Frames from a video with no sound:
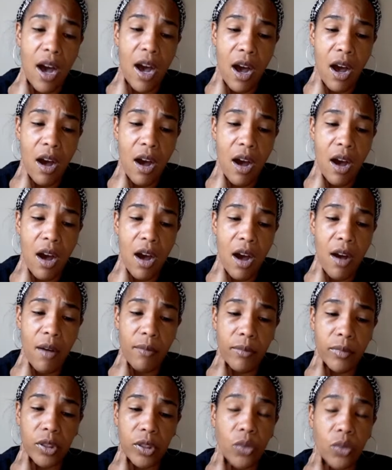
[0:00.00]

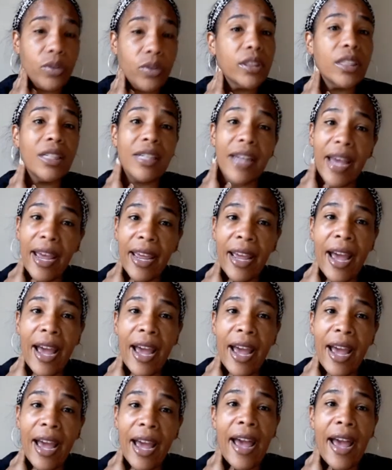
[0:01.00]
So today
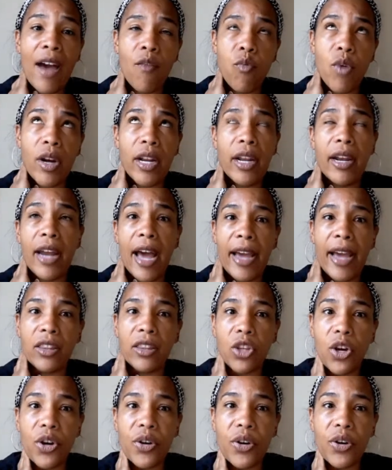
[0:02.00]
I have one at
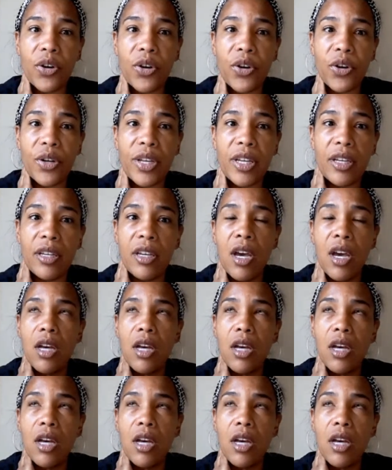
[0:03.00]
9:30.